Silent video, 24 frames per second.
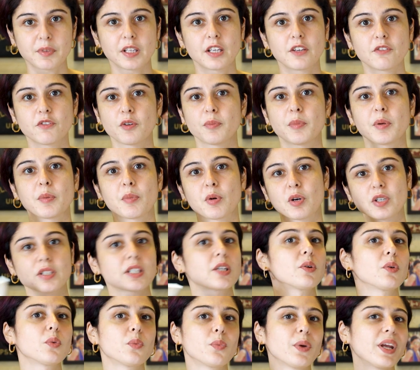thing for me because I
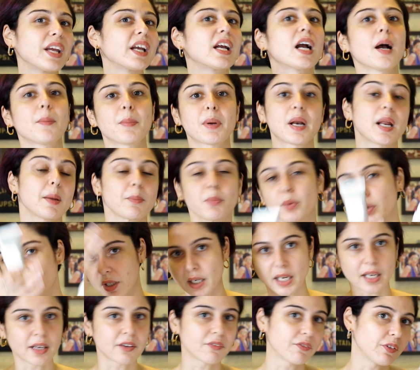don't wake up and I put
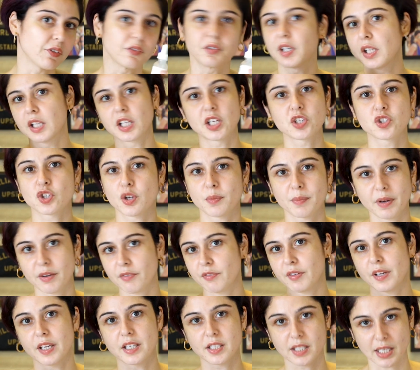like 50 things on my
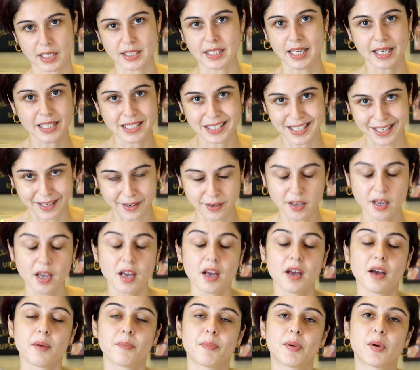face, as I said.
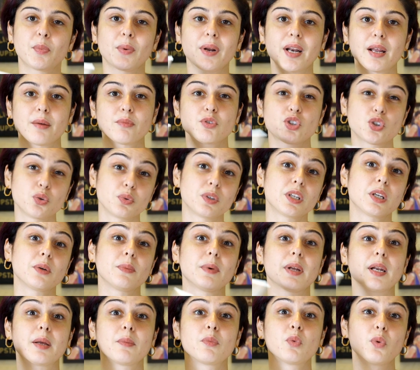But when I'm shooting,
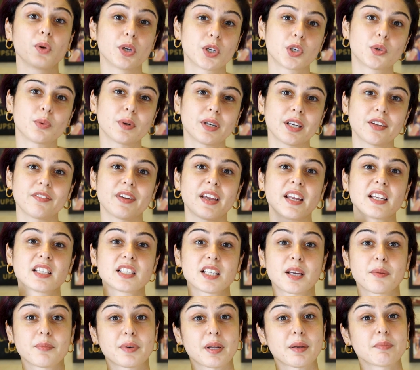when I'm going to an event,
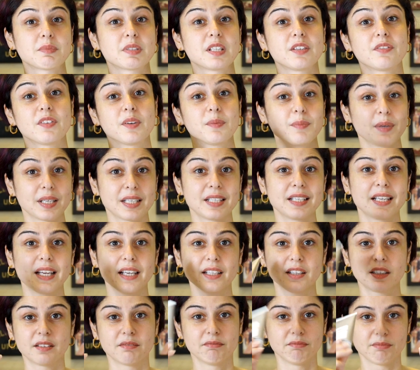sometimes even
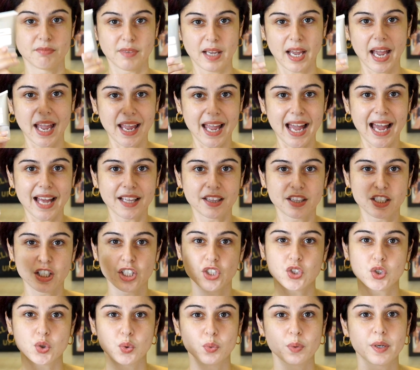midday, I add
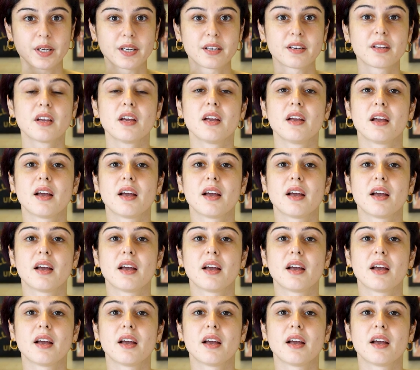these two in.